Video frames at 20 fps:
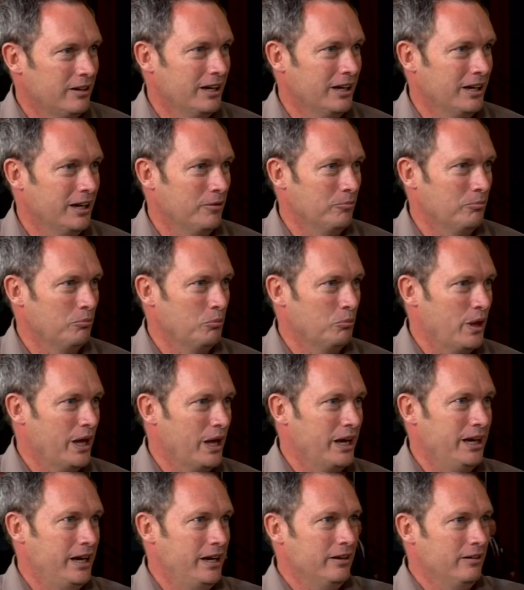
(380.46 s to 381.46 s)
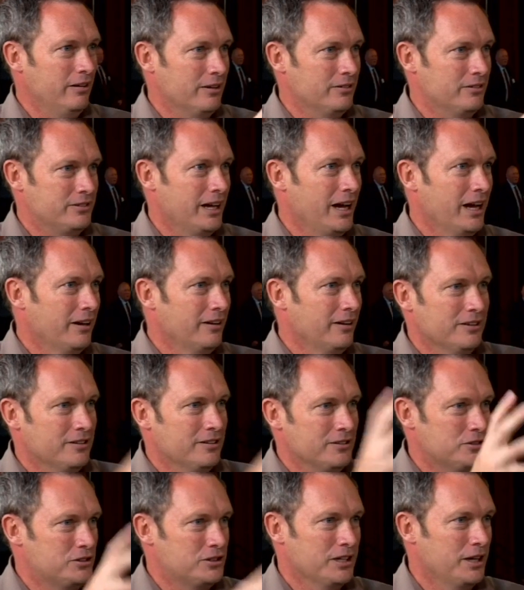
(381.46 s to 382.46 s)
Um, they hit the target.
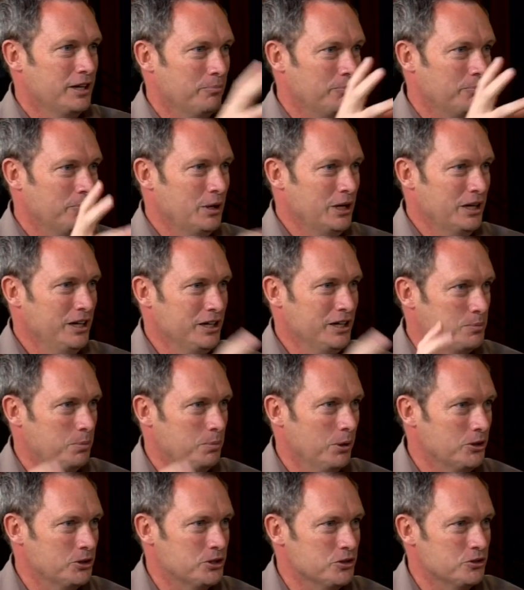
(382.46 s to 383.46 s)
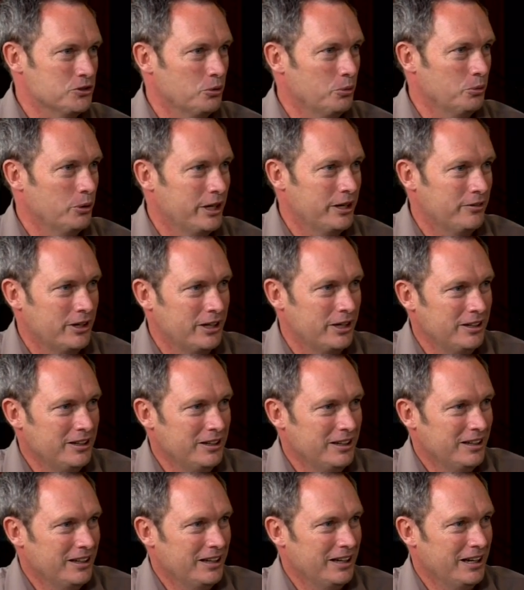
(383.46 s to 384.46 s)
There's um, explosions or whatever.
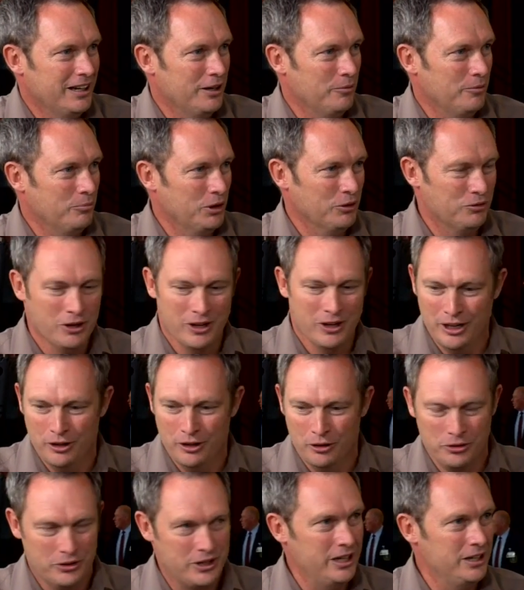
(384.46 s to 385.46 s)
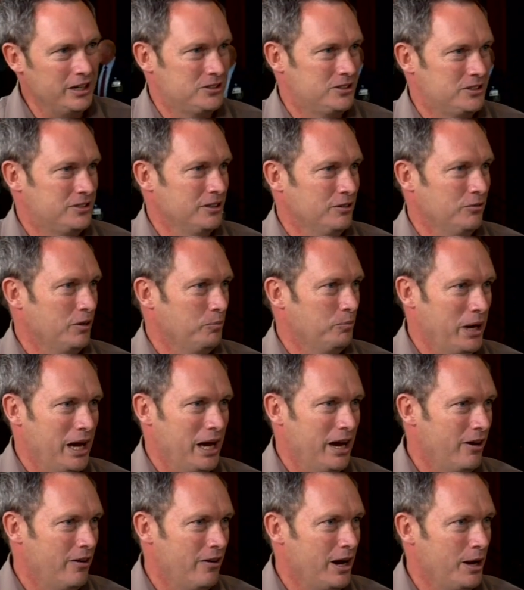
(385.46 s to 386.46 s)
Um, you've got health kits and
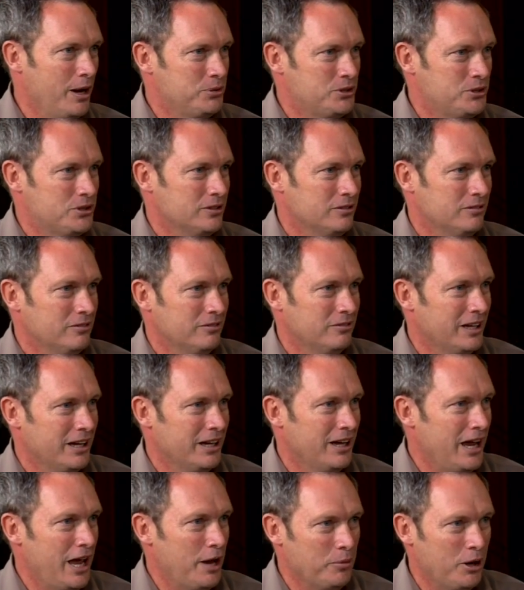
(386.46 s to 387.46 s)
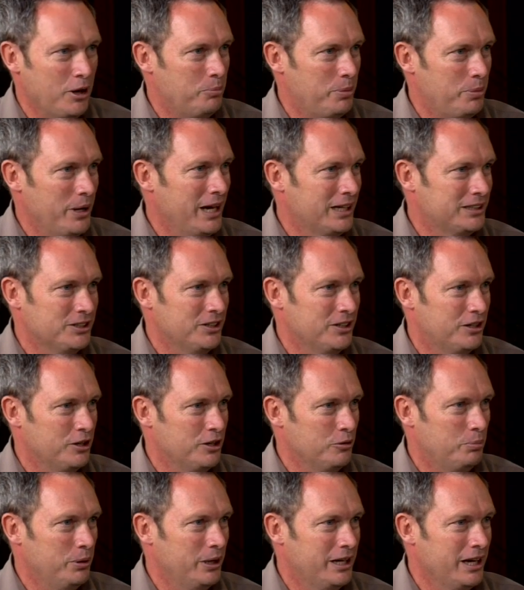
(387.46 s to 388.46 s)
power-ups and uh, ammo packs that you
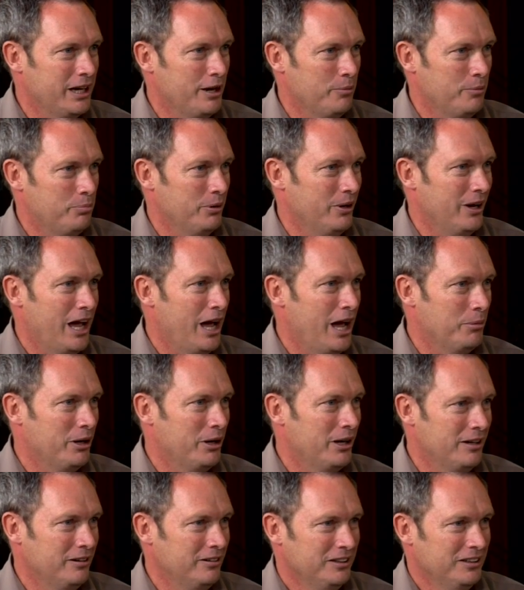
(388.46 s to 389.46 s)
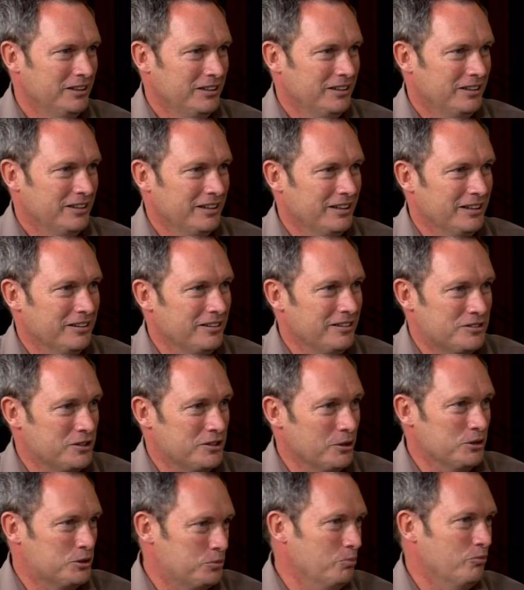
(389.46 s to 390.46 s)
can pick up and armor. And
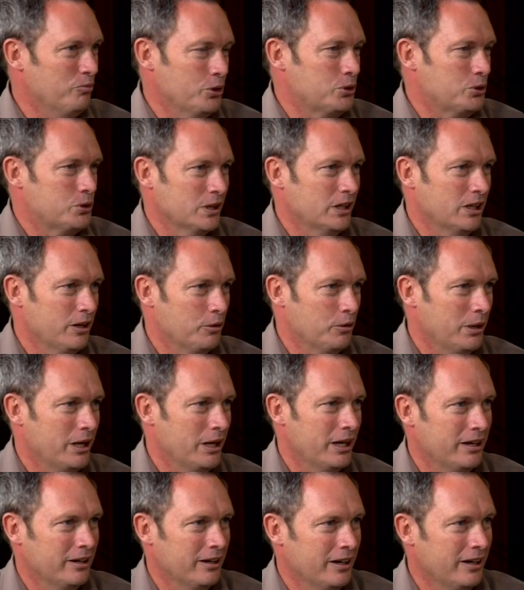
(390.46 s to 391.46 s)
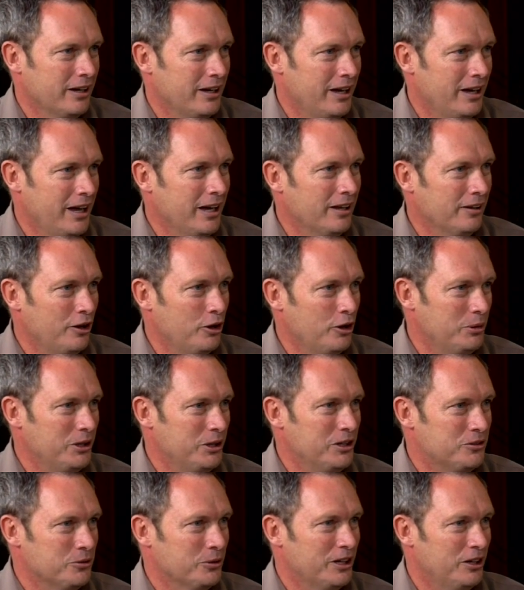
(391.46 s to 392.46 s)
so it's virtually like playing uh, Halo, but
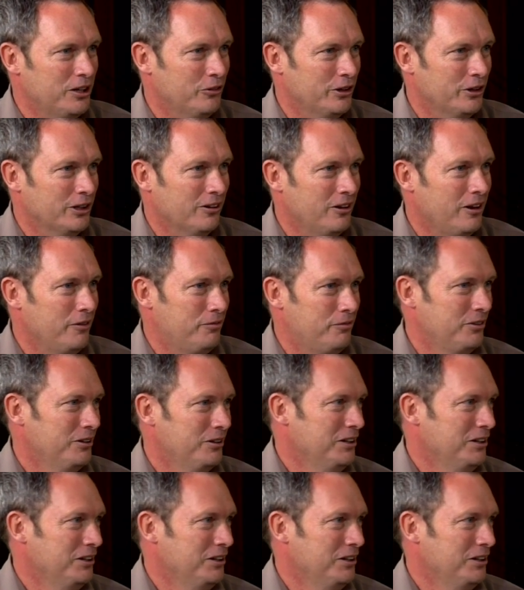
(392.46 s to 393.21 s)
you're doing it in real life,